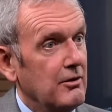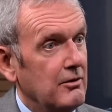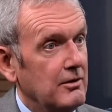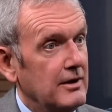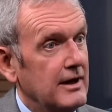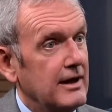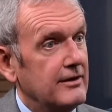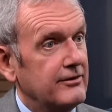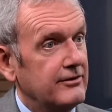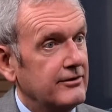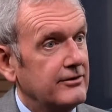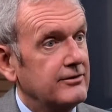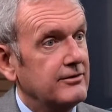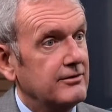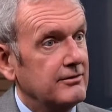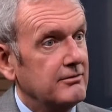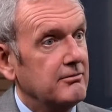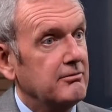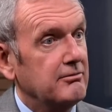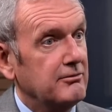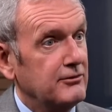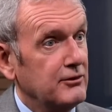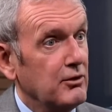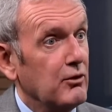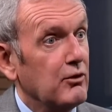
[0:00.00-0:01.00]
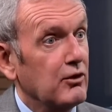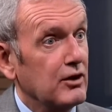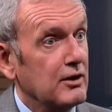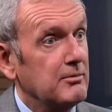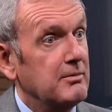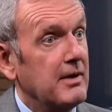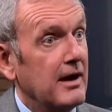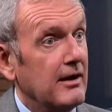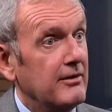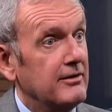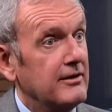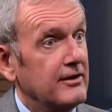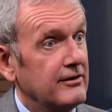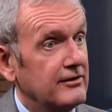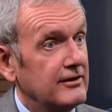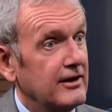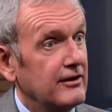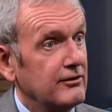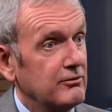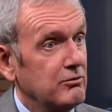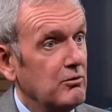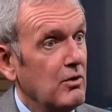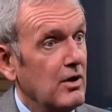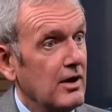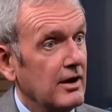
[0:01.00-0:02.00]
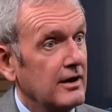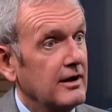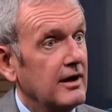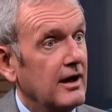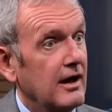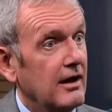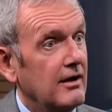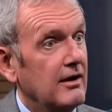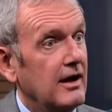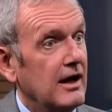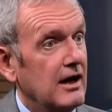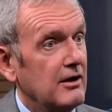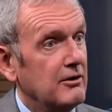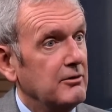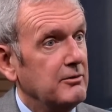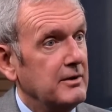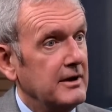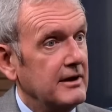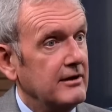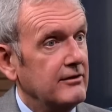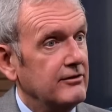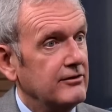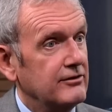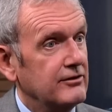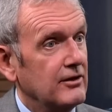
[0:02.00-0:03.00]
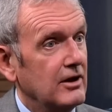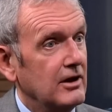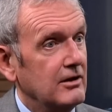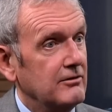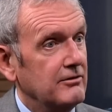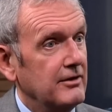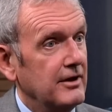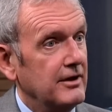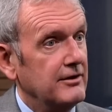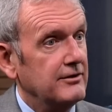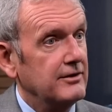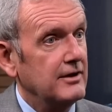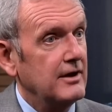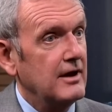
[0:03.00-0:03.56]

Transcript: Let's talk about this. Let's work out how we can solve it.